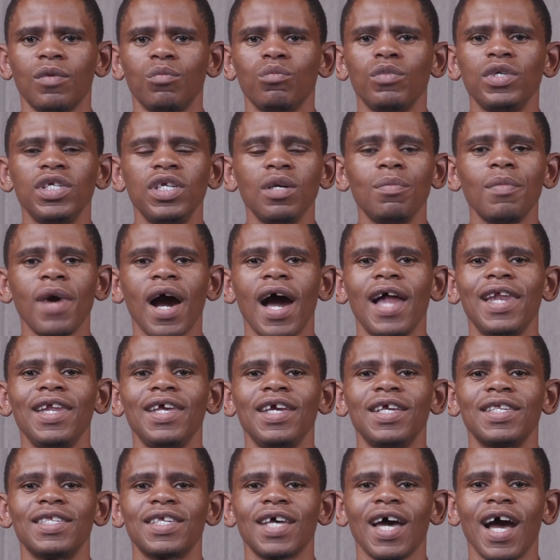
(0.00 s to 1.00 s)
Modimo a
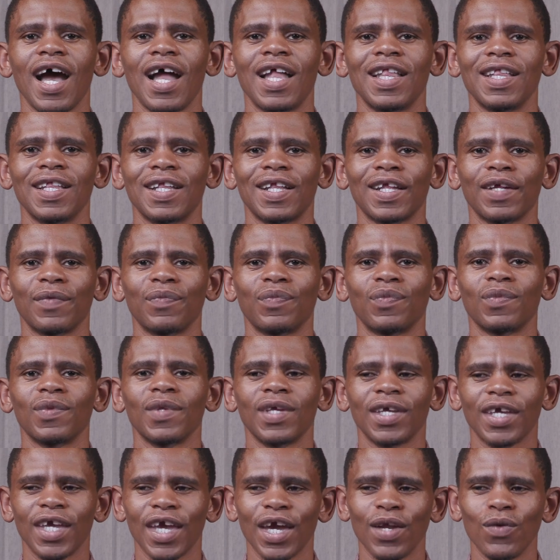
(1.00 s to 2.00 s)
letse hantle.
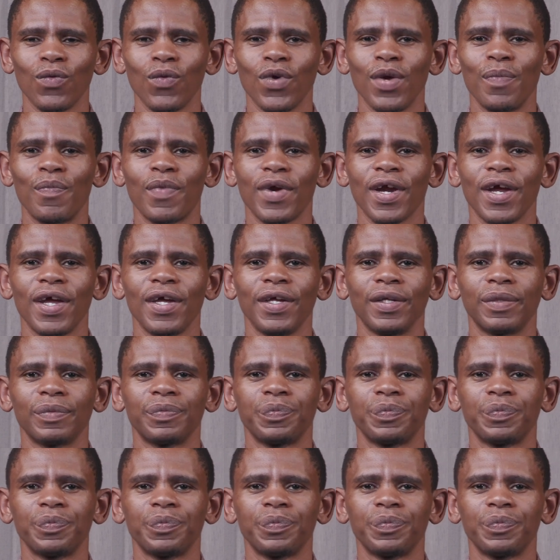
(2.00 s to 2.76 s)
Can we pray?